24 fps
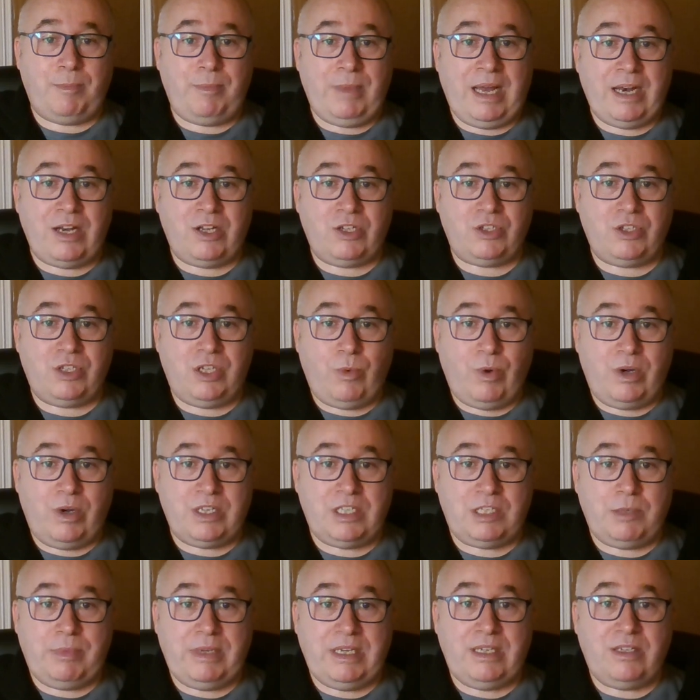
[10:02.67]
manager you want
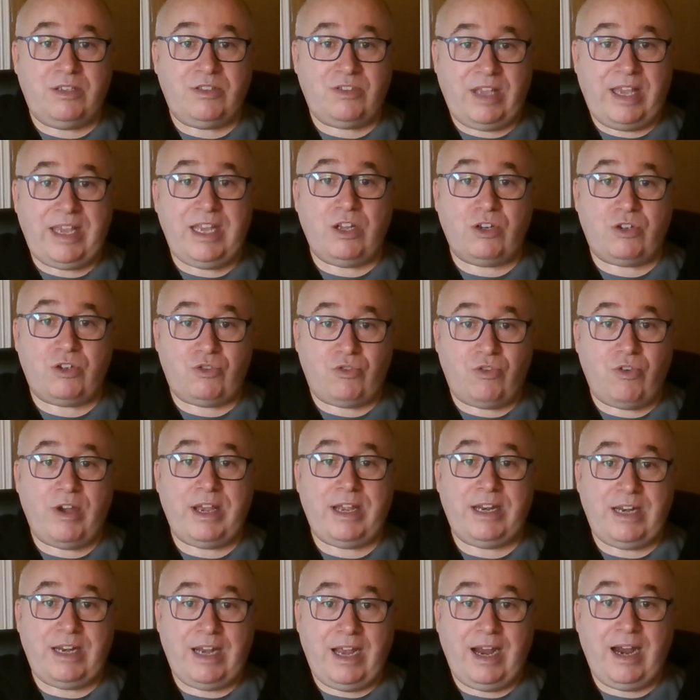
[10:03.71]
to be. Say you're
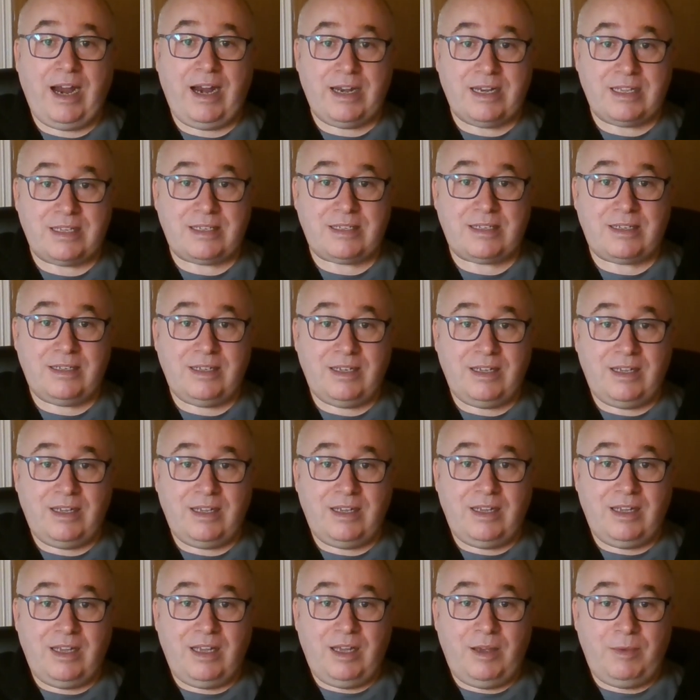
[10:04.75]
trying your hardest.
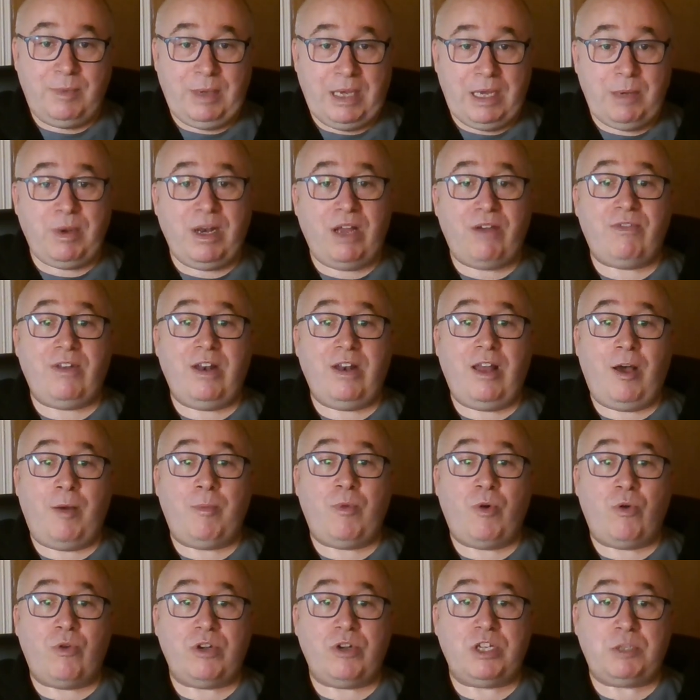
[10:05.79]
People have a lot
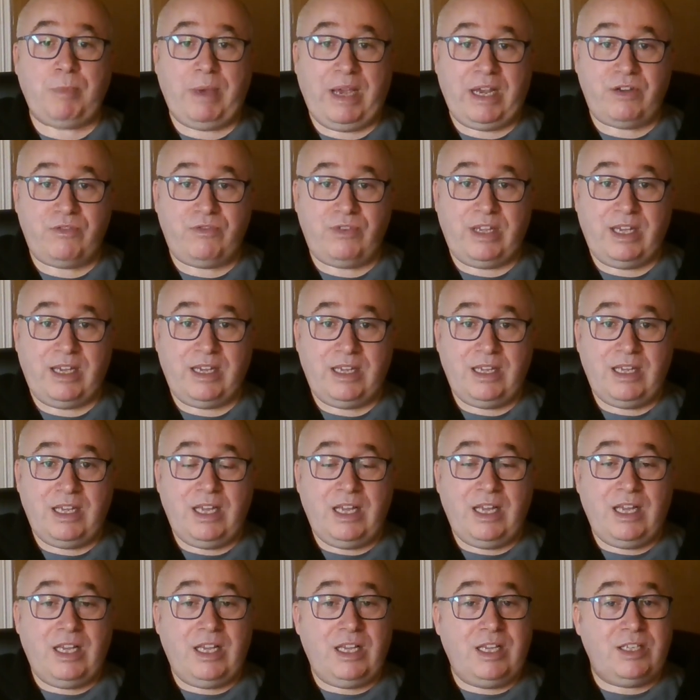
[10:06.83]
more respect for you.
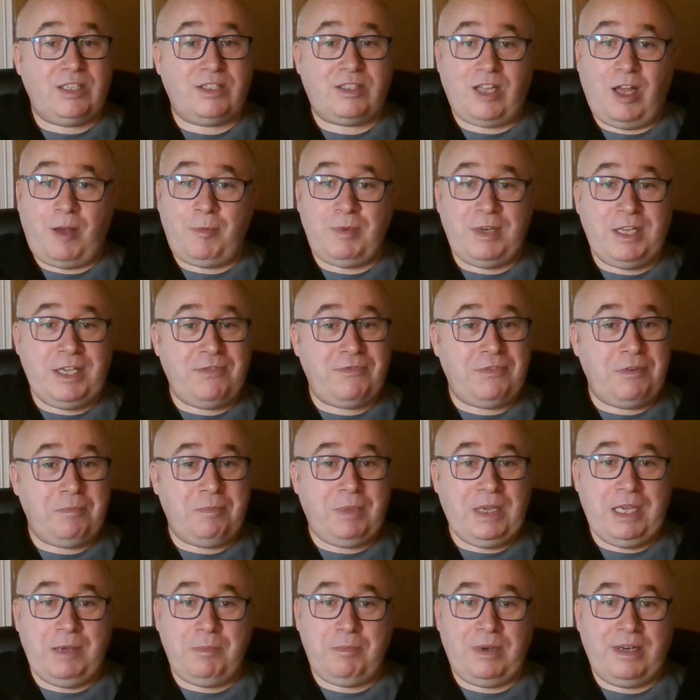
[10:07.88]
Stop leaving
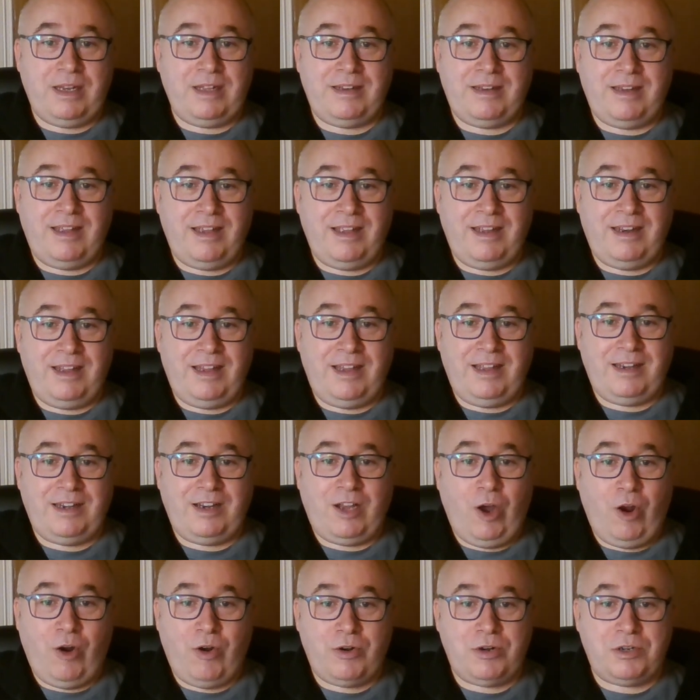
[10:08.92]
people in
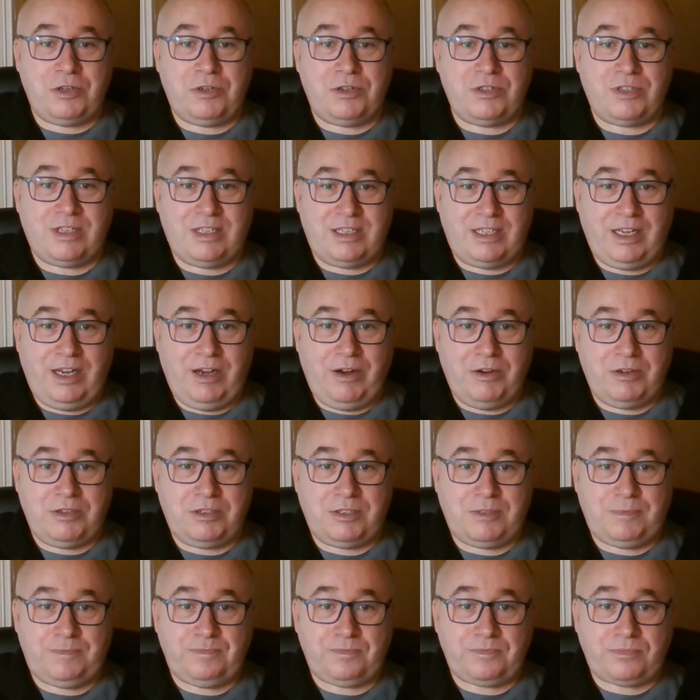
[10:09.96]
corridors and
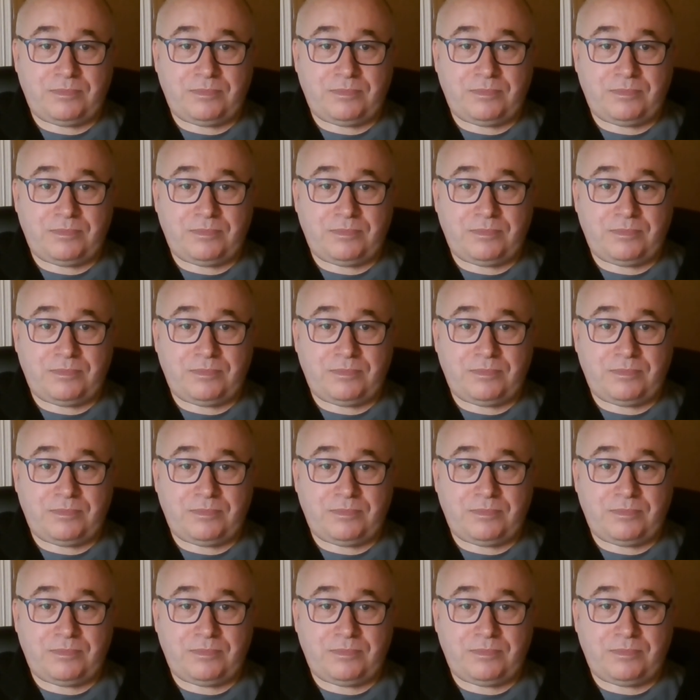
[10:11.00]
tears.